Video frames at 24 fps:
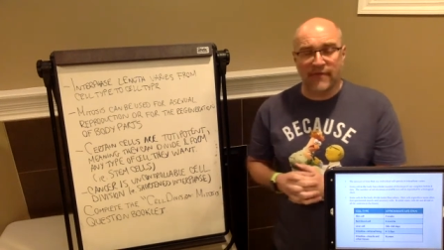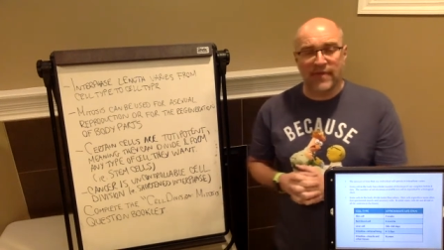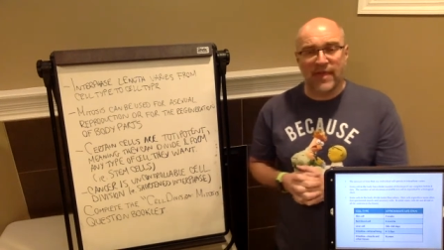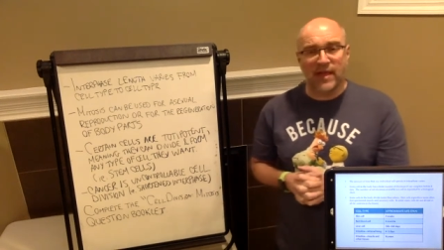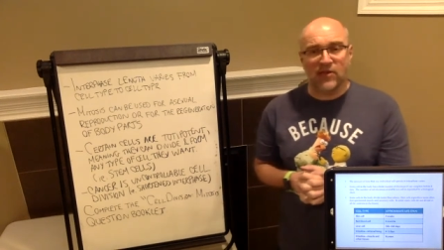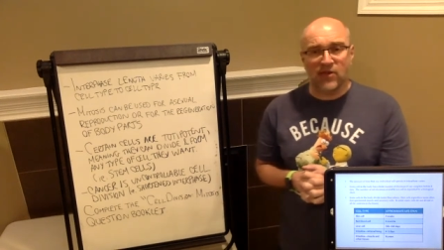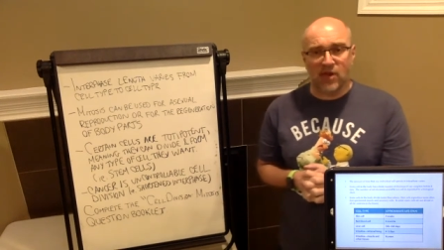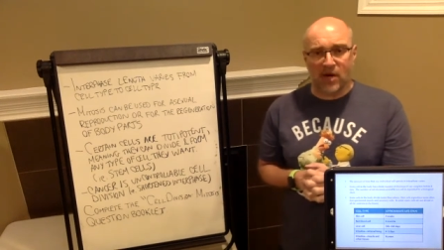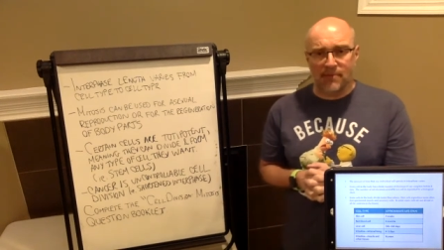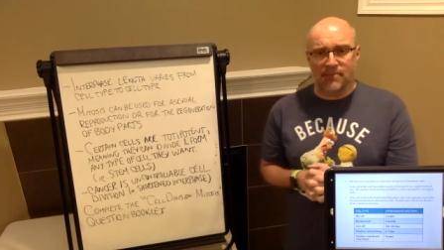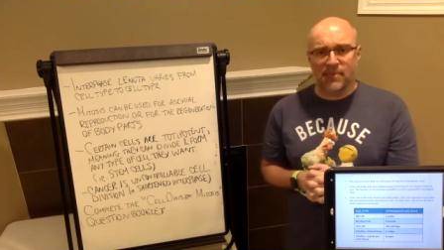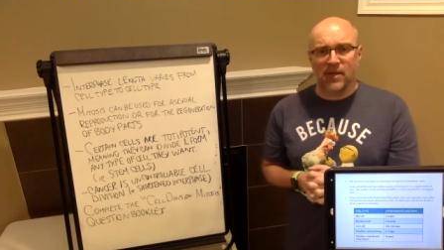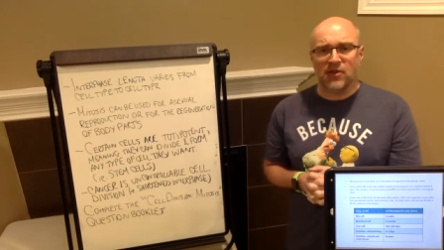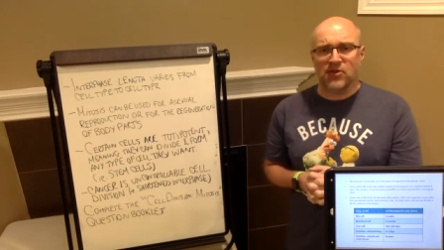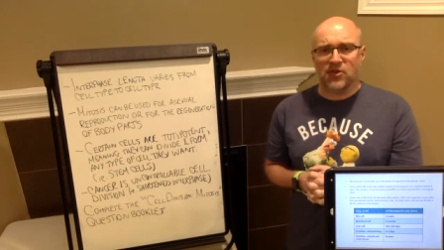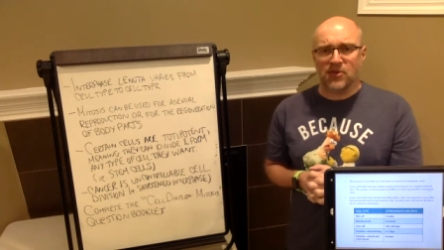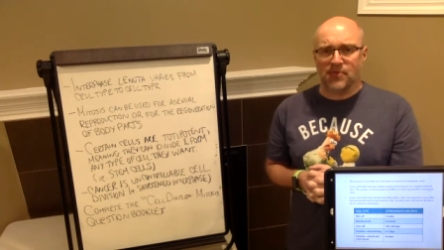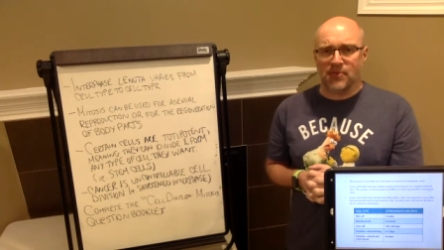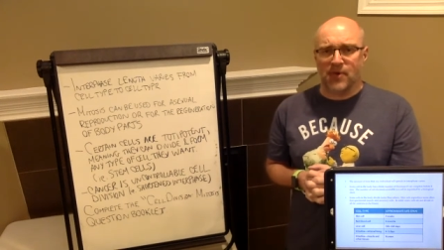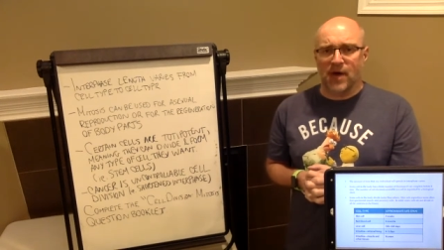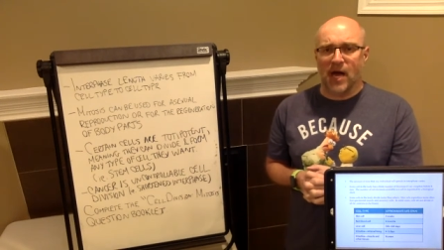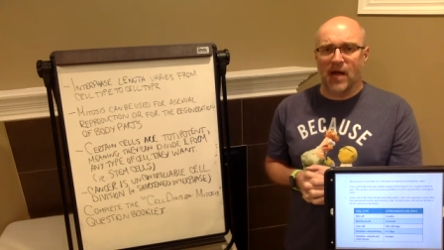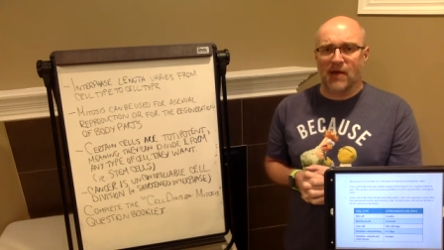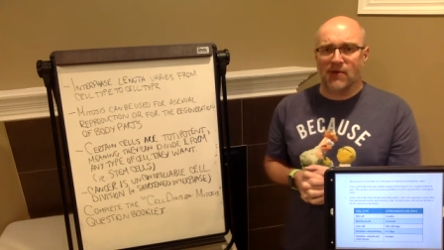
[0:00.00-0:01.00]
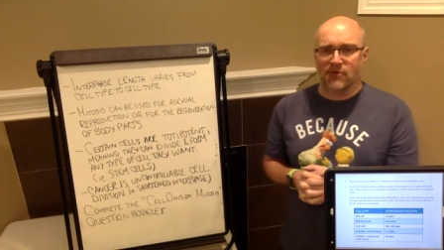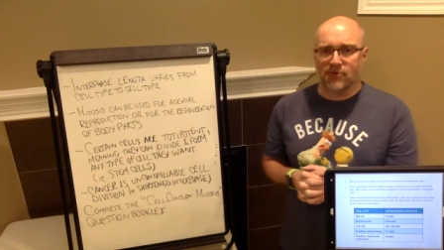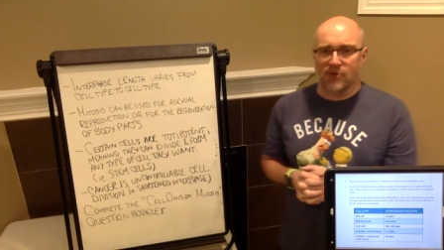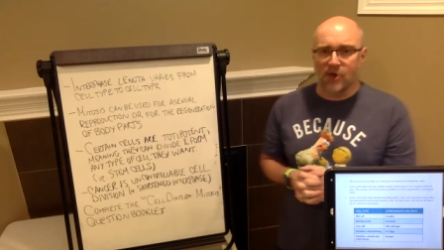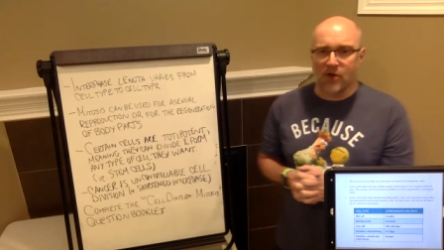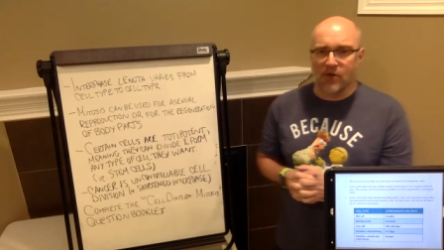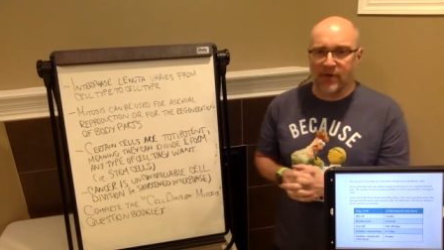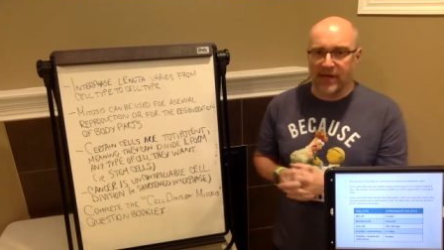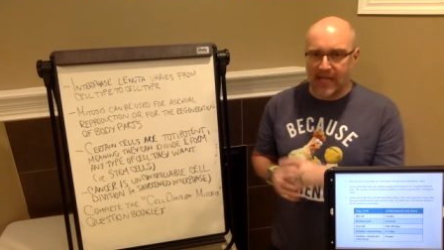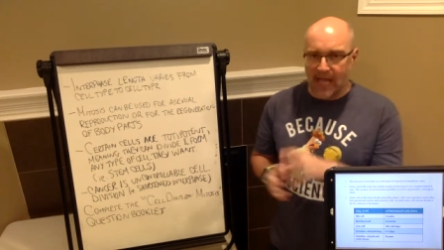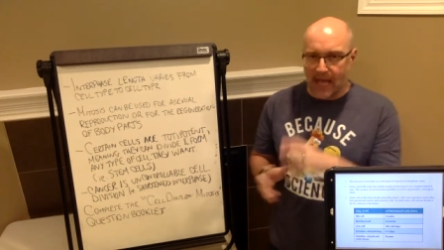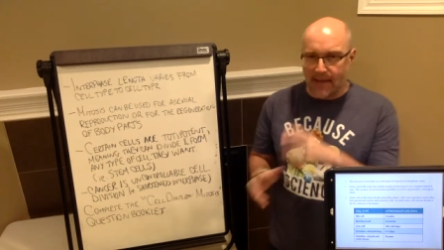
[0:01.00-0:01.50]
And that's not a big surprise with
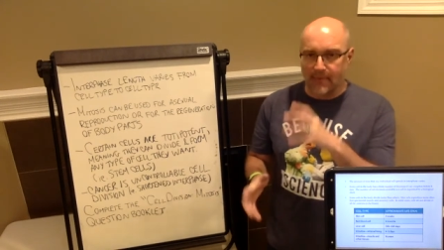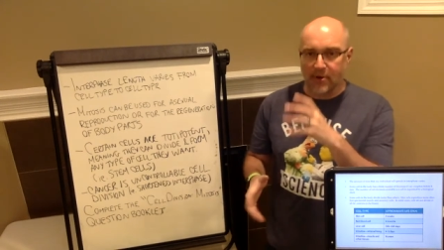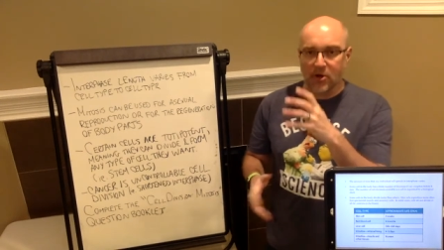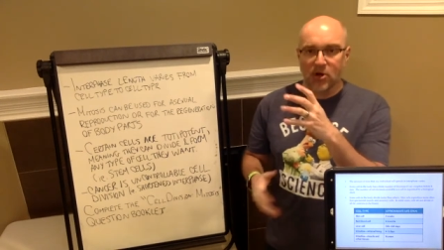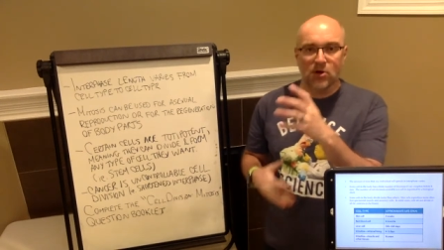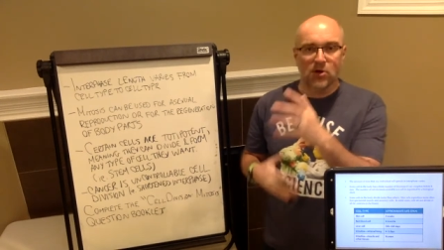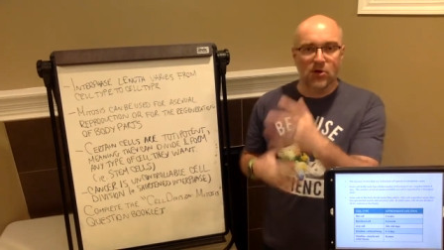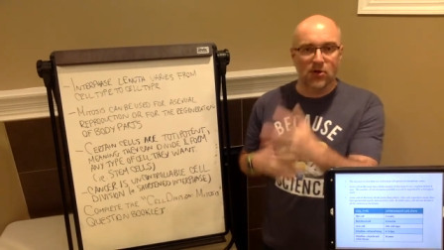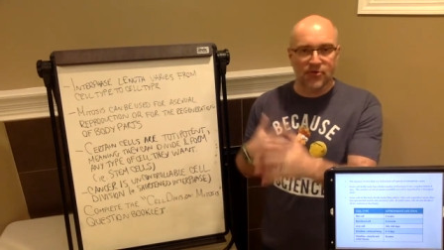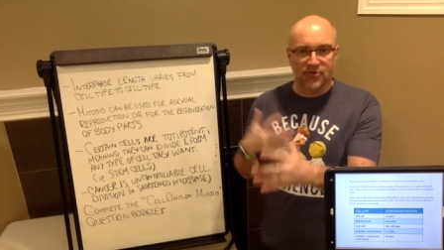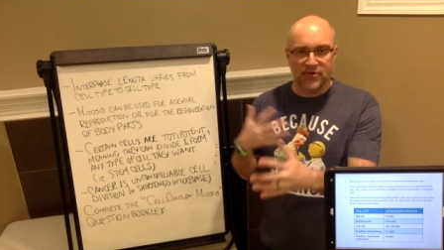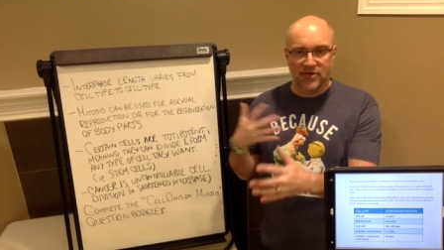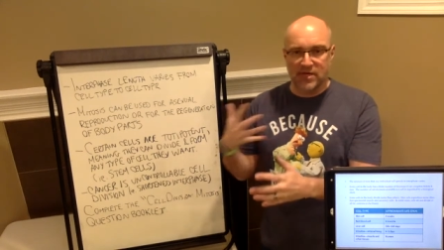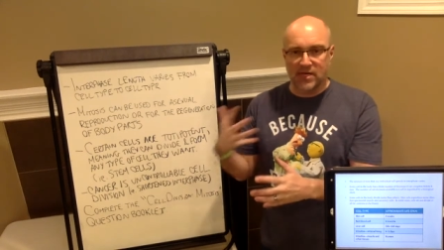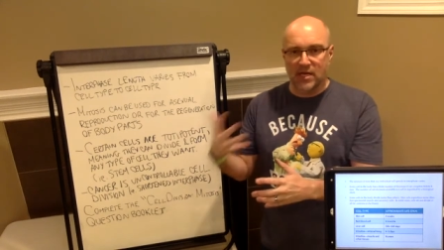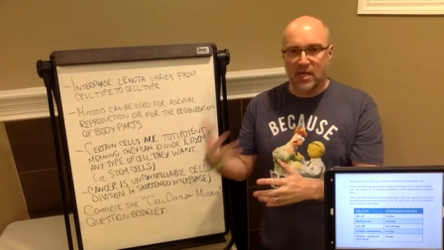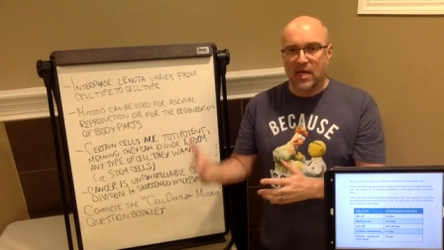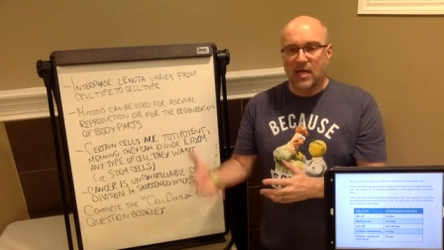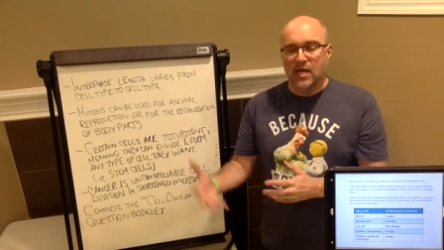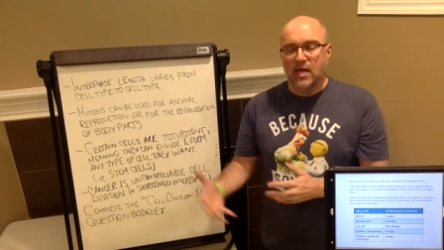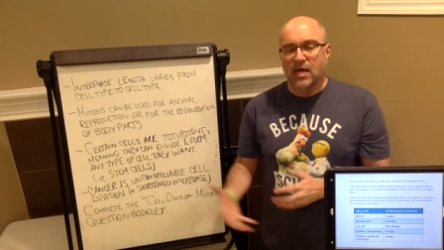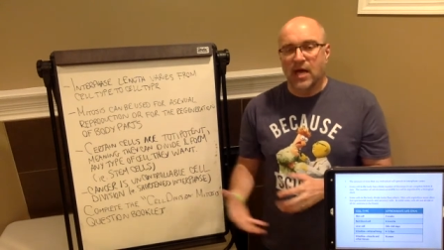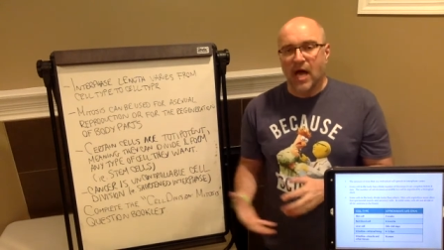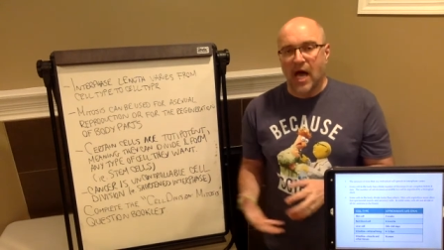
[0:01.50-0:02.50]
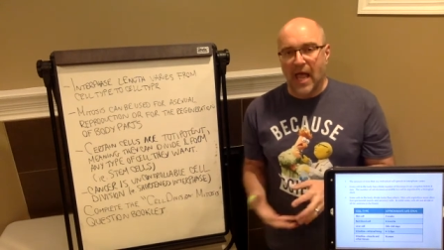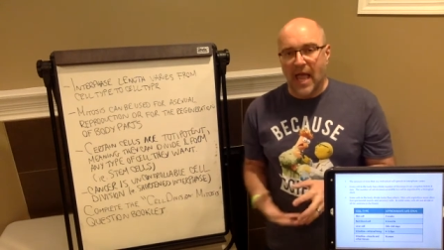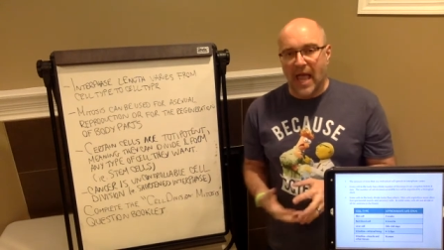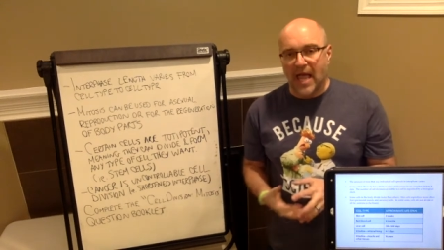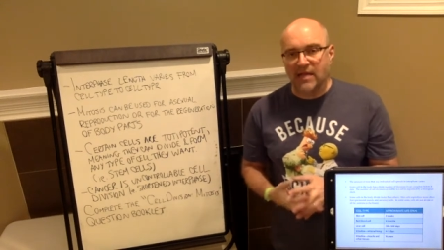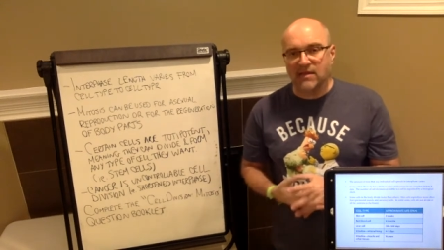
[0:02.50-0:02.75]
all the chemicals and uh,